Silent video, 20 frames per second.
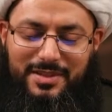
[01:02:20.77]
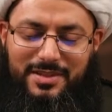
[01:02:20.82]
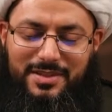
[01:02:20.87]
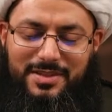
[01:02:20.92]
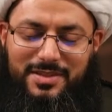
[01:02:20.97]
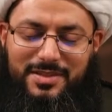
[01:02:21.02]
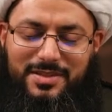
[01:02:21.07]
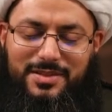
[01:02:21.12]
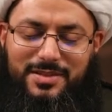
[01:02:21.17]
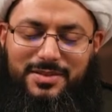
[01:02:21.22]

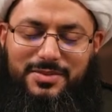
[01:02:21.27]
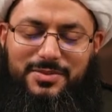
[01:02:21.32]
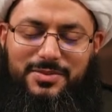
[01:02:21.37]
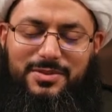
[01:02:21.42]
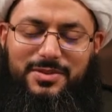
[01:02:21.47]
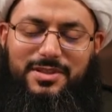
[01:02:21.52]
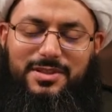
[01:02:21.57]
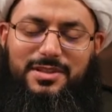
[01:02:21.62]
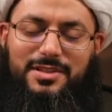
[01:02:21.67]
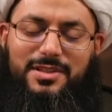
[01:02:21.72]
and
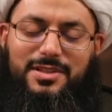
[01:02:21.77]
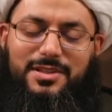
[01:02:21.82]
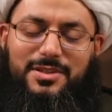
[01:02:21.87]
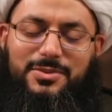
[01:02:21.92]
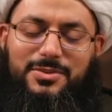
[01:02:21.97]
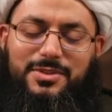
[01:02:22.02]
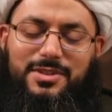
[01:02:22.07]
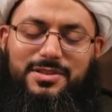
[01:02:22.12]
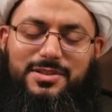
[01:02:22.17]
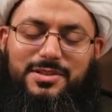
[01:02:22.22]
I,
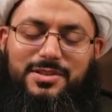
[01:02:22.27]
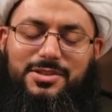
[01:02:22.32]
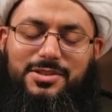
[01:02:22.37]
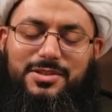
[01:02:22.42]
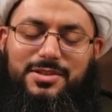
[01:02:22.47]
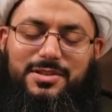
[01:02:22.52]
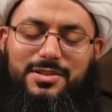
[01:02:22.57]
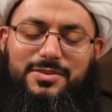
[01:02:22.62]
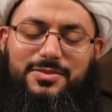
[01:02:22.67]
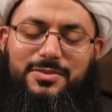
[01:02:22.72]
you are
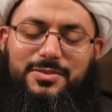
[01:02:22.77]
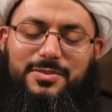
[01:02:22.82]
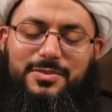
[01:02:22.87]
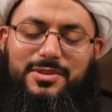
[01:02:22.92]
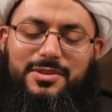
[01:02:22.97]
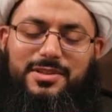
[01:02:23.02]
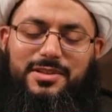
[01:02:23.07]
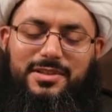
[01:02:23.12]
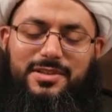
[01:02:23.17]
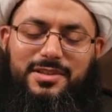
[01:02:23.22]
my.
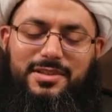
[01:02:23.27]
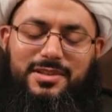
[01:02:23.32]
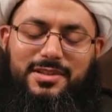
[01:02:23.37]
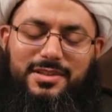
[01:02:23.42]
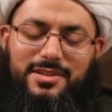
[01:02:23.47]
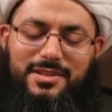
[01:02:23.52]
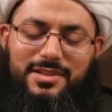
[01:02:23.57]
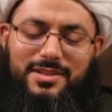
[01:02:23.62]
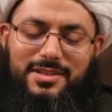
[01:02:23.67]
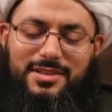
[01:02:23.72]

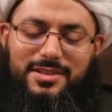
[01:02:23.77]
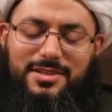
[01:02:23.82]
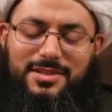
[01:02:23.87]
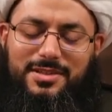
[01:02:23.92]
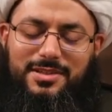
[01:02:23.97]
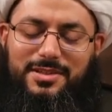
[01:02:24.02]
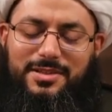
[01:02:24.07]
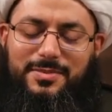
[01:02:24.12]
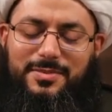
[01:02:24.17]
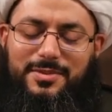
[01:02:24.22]
Uh, for me,
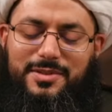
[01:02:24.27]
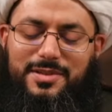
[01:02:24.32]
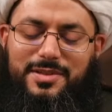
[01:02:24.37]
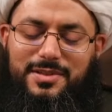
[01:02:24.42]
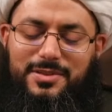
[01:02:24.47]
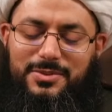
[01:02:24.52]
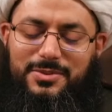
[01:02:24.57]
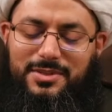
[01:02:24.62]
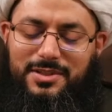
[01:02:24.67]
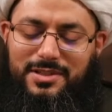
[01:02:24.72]
you bring
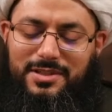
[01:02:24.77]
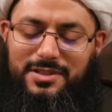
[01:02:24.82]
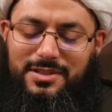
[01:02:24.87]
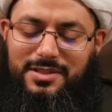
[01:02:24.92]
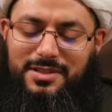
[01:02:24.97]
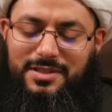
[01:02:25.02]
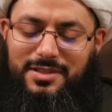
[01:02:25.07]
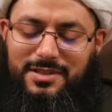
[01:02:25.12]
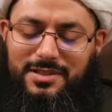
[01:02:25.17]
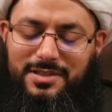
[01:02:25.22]
me honor.
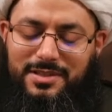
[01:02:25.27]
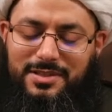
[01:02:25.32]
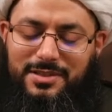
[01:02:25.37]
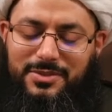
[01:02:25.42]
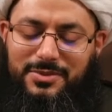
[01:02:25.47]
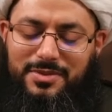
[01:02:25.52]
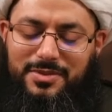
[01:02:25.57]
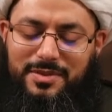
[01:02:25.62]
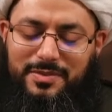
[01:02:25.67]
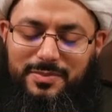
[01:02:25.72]

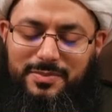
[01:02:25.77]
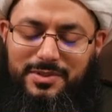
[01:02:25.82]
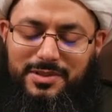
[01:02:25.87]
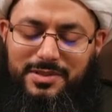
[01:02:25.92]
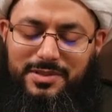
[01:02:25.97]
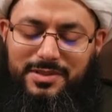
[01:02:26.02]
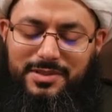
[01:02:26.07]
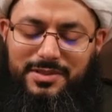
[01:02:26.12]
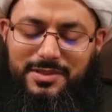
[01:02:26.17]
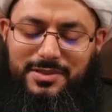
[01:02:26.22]
I thank
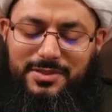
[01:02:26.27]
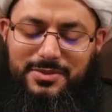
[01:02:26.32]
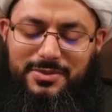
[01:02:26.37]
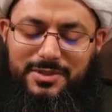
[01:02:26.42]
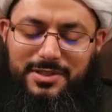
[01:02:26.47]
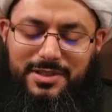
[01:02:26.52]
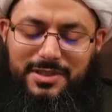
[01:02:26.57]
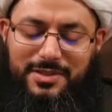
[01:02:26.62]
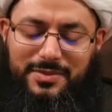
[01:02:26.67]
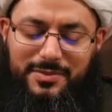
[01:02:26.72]
you, dear
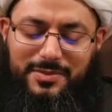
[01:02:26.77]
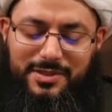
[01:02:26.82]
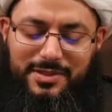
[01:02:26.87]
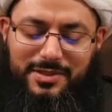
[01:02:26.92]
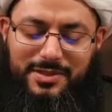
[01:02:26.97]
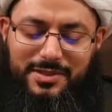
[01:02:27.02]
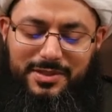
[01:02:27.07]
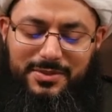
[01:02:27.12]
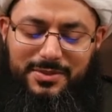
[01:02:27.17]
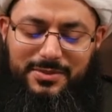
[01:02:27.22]
brother, and
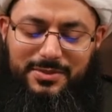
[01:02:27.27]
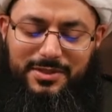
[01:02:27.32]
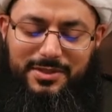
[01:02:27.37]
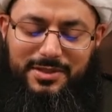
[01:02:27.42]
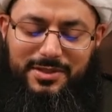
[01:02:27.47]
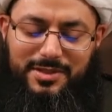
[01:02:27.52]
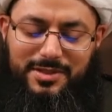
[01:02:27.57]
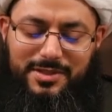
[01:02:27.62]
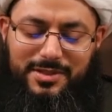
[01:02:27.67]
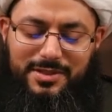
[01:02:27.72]
I ask him
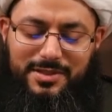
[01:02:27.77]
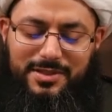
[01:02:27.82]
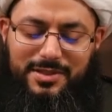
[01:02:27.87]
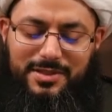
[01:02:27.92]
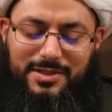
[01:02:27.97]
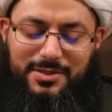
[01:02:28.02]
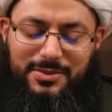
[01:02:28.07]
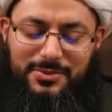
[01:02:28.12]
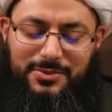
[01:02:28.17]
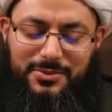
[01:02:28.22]
to
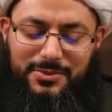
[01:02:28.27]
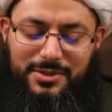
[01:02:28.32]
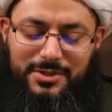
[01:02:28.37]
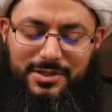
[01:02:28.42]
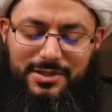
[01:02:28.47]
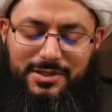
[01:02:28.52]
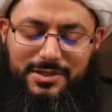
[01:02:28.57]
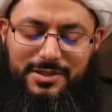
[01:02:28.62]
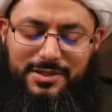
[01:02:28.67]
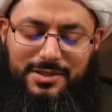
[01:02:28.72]
strengthen
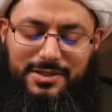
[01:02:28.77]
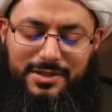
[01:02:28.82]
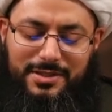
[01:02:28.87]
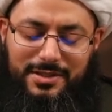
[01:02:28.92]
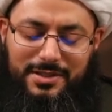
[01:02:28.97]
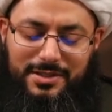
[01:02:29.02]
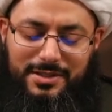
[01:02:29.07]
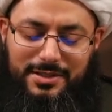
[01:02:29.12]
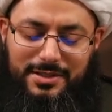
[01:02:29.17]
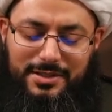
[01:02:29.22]
you
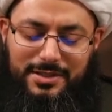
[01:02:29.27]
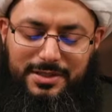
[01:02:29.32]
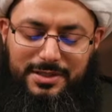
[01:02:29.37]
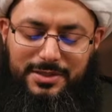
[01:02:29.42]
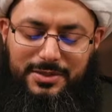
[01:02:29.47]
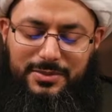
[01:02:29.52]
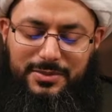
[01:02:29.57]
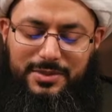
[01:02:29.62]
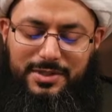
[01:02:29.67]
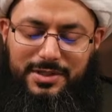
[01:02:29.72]
and
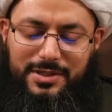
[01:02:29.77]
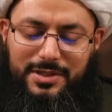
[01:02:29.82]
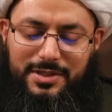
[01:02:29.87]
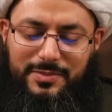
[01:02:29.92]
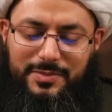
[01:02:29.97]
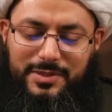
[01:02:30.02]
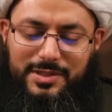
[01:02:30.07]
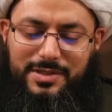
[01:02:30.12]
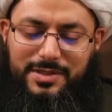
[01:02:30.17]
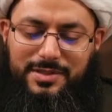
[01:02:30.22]
to
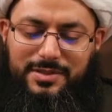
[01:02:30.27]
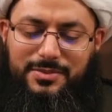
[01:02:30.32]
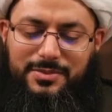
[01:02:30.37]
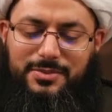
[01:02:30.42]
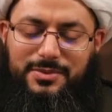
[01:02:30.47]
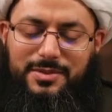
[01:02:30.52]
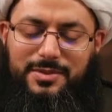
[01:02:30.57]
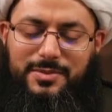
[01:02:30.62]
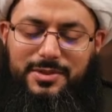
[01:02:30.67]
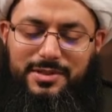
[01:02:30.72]
give
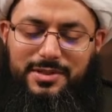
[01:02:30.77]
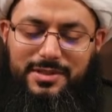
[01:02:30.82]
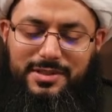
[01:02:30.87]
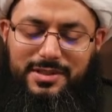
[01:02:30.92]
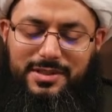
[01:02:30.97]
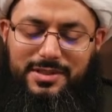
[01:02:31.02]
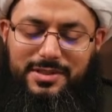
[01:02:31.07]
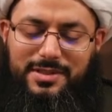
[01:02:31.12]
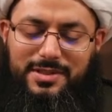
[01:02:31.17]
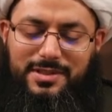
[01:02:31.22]
you more of,
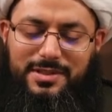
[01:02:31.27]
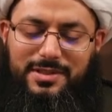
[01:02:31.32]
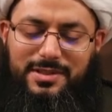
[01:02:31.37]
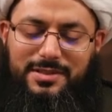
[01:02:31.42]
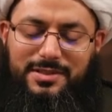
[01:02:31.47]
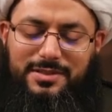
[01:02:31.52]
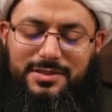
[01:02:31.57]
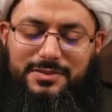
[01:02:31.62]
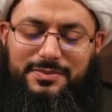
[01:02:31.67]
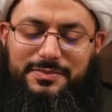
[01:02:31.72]

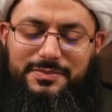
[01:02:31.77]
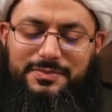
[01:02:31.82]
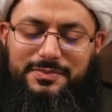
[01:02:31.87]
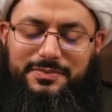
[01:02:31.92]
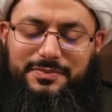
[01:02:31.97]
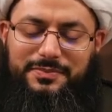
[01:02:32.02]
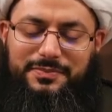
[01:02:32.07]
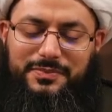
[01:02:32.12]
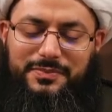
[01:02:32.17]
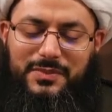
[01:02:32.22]

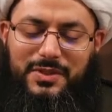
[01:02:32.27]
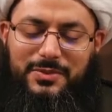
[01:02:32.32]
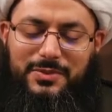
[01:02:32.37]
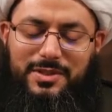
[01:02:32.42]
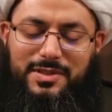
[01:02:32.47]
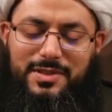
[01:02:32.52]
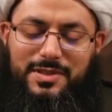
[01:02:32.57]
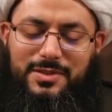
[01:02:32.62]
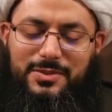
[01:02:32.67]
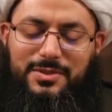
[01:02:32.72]
uh, of his
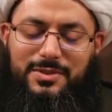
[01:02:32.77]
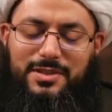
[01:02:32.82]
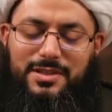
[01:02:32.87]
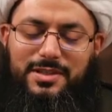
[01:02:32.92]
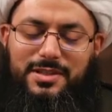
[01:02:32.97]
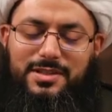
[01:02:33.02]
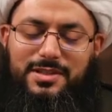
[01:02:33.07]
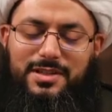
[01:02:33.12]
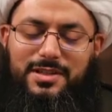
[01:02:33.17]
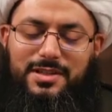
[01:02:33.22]
light
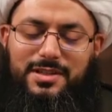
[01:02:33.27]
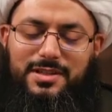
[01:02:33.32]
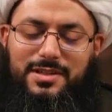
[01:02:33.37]
and